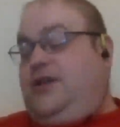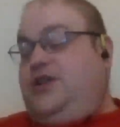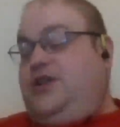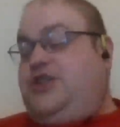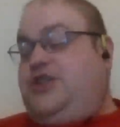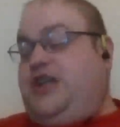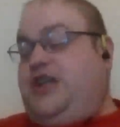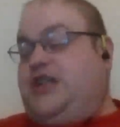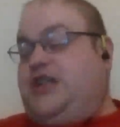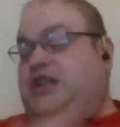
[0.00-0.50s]

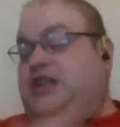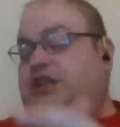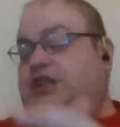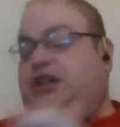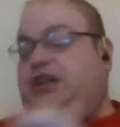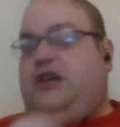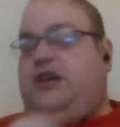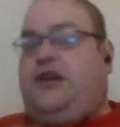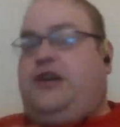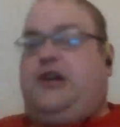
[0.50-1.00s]
Justin
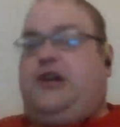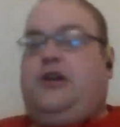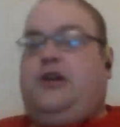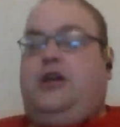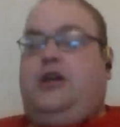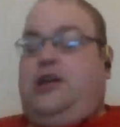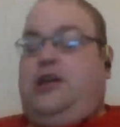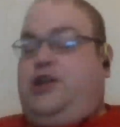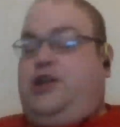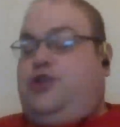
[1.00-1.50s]
Turner,
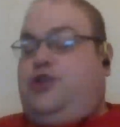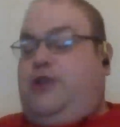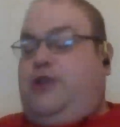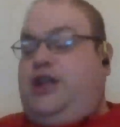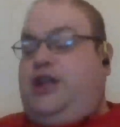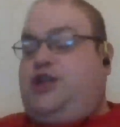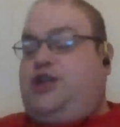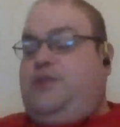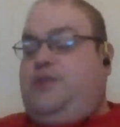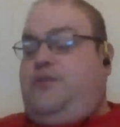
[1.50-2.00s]

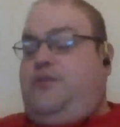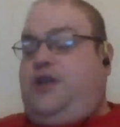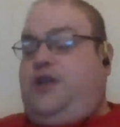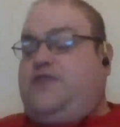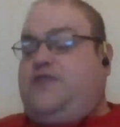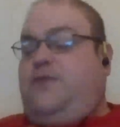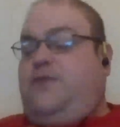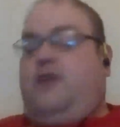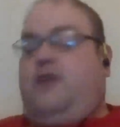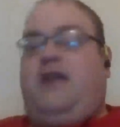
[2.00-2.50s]
22
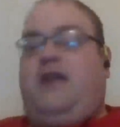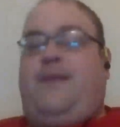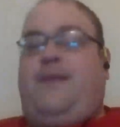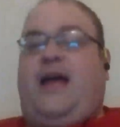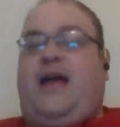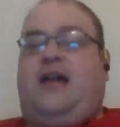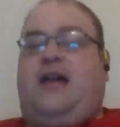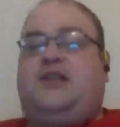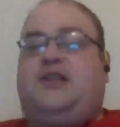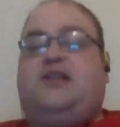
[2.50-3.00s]
points, 4
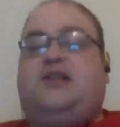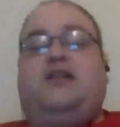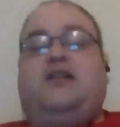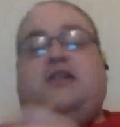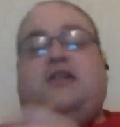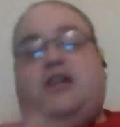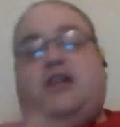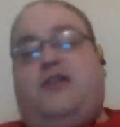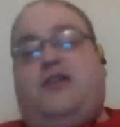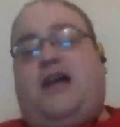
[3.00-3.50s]
rebounds.
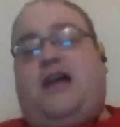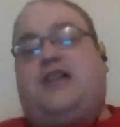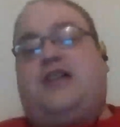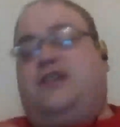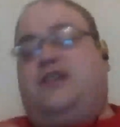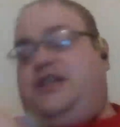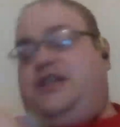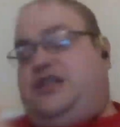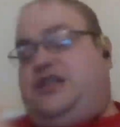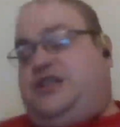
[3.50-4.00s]

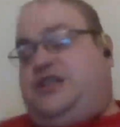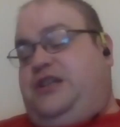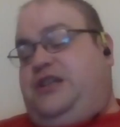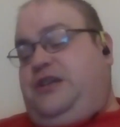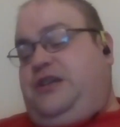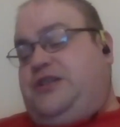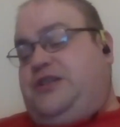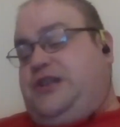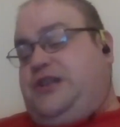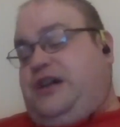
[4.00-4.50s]
Congratulations to
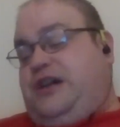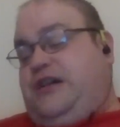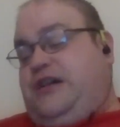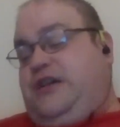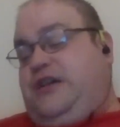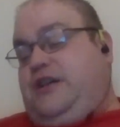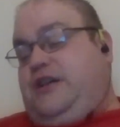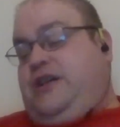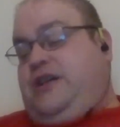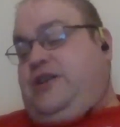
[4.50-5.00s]
you, sir.
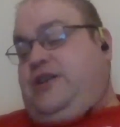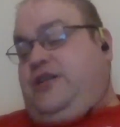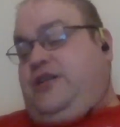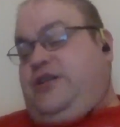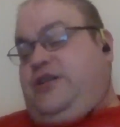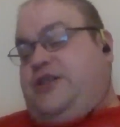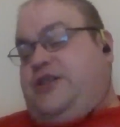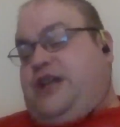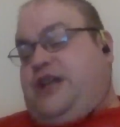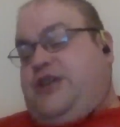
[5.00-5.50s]
You
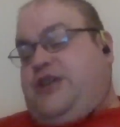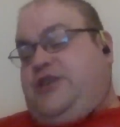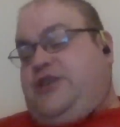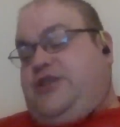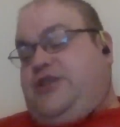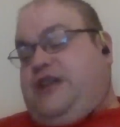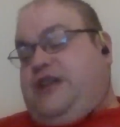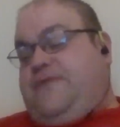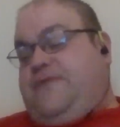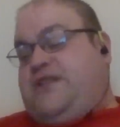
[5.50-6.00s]
just got
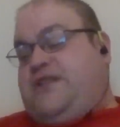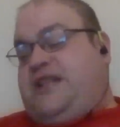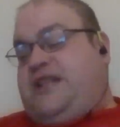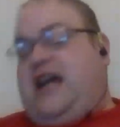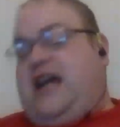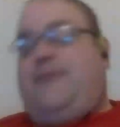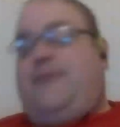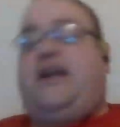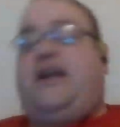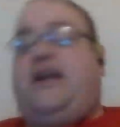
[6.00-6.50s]
yourself a
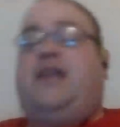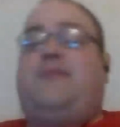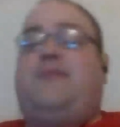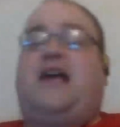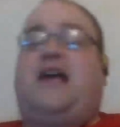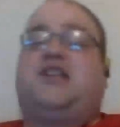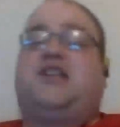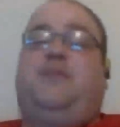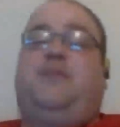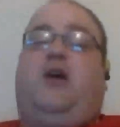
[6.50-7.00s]
Scott Manning
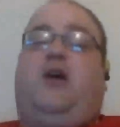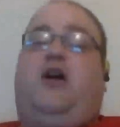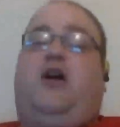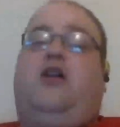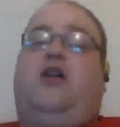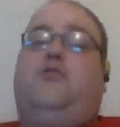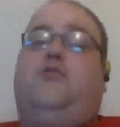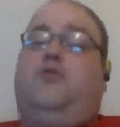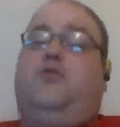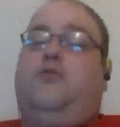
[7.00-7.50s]
Basketball
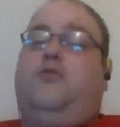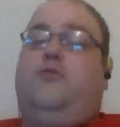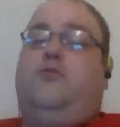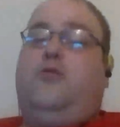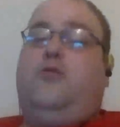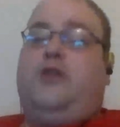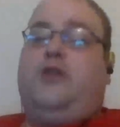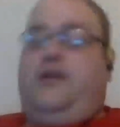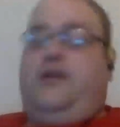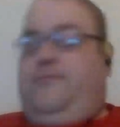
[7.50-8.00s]
Hardwood
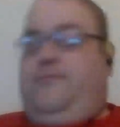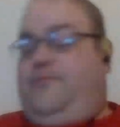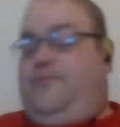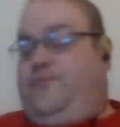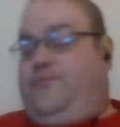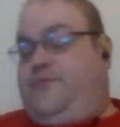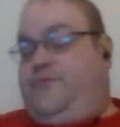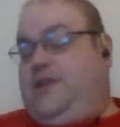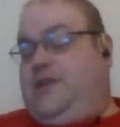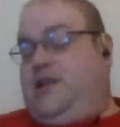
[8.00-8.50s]
Award.
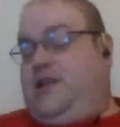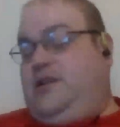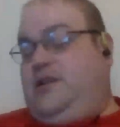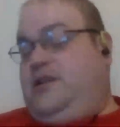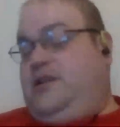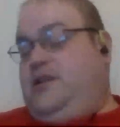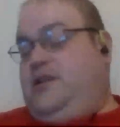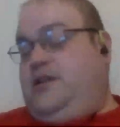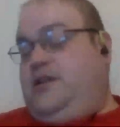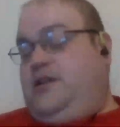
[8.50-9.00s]

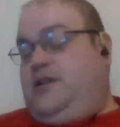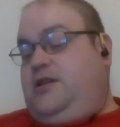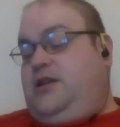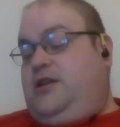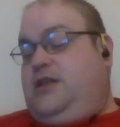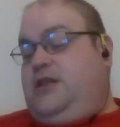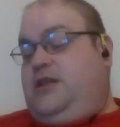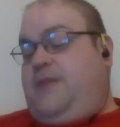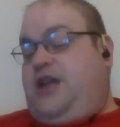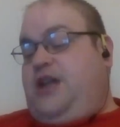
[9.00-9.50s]

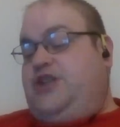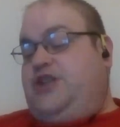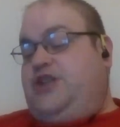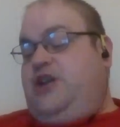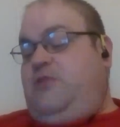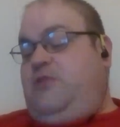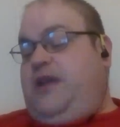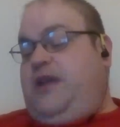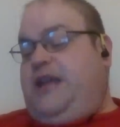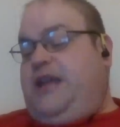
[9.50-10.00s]

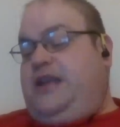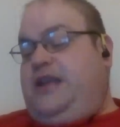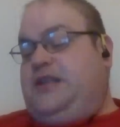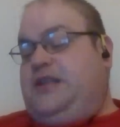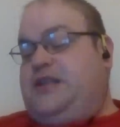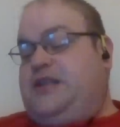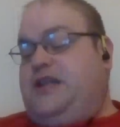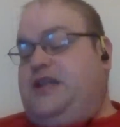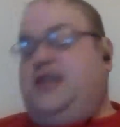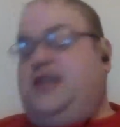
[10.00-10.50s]
DiMaggio
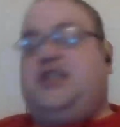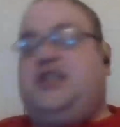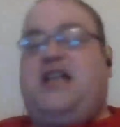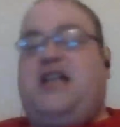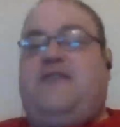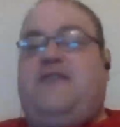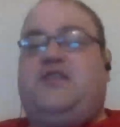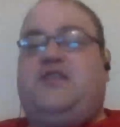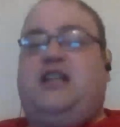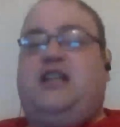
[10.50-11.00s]
Wiggins,
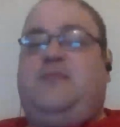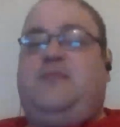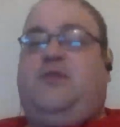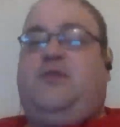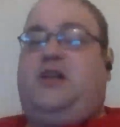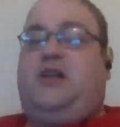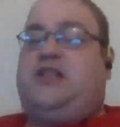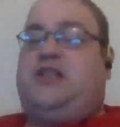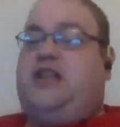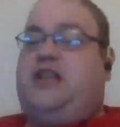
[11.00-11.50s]
17
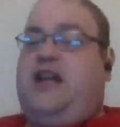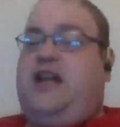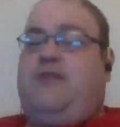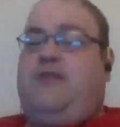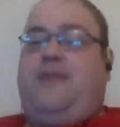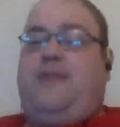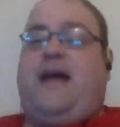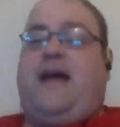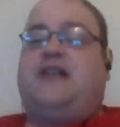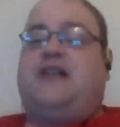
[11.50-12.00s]
points, 10
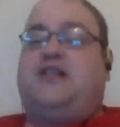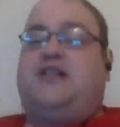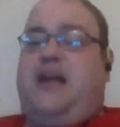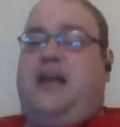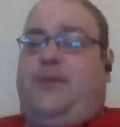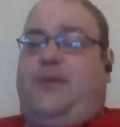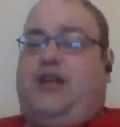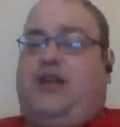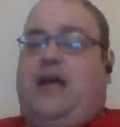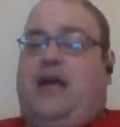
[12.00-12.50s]
rebounds, a
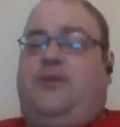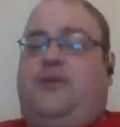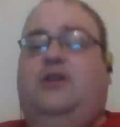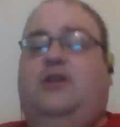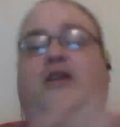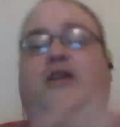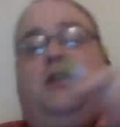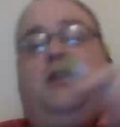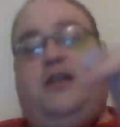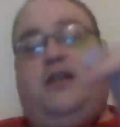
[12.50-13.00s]

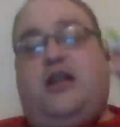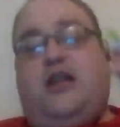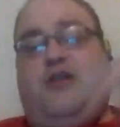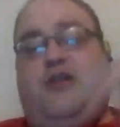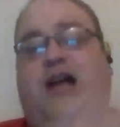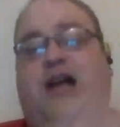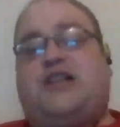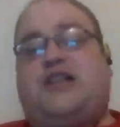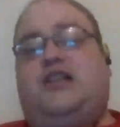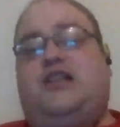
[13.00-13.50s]
double-double.
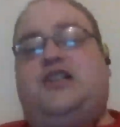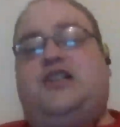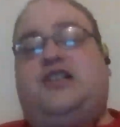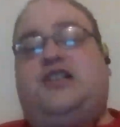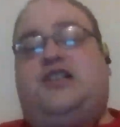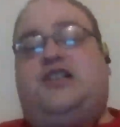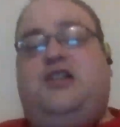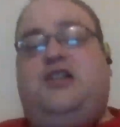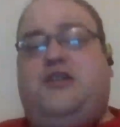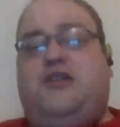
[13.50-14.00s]

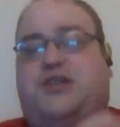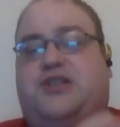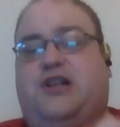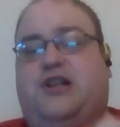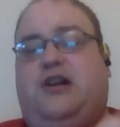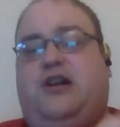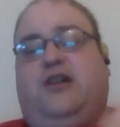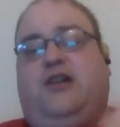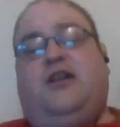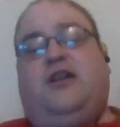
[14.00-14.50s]
Congratulations to you,
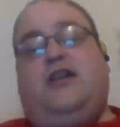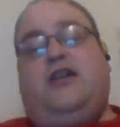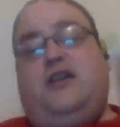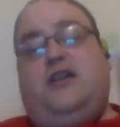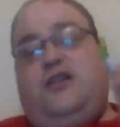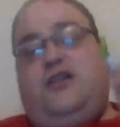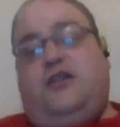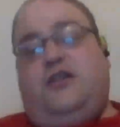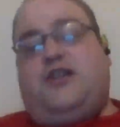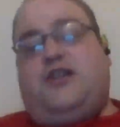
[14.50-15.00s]
sir.
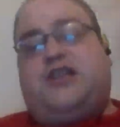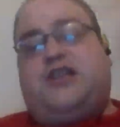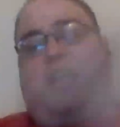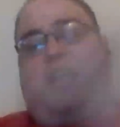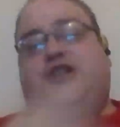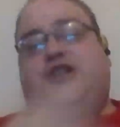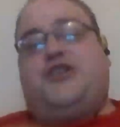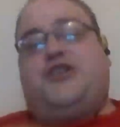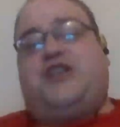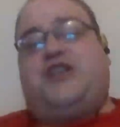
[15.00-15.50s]
You just
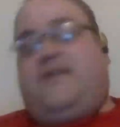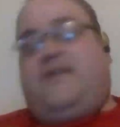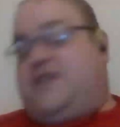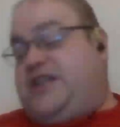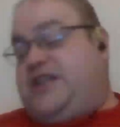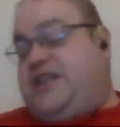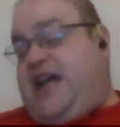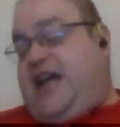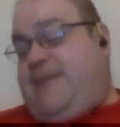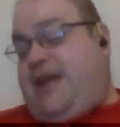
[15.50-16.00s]
got yourself a
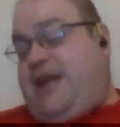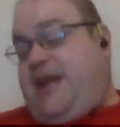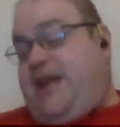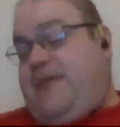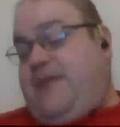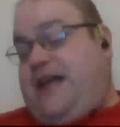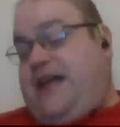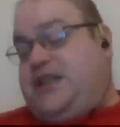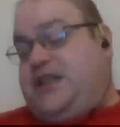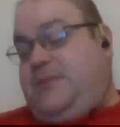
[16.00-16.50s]
Scott
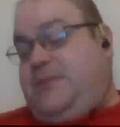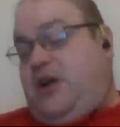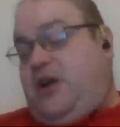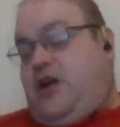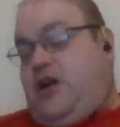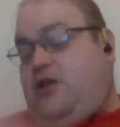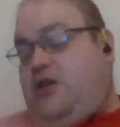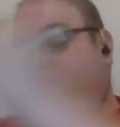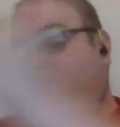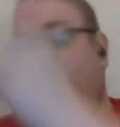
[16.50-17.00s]
Manning
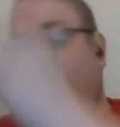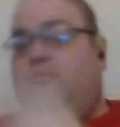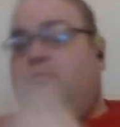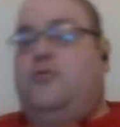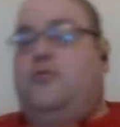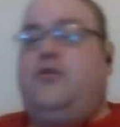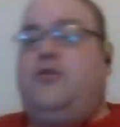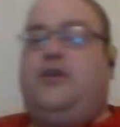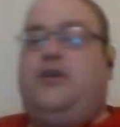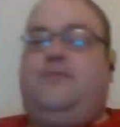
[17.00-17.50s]
Basketball Hardwood
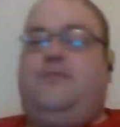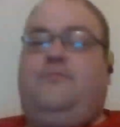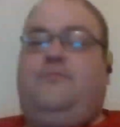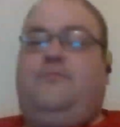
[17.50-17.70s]
Award.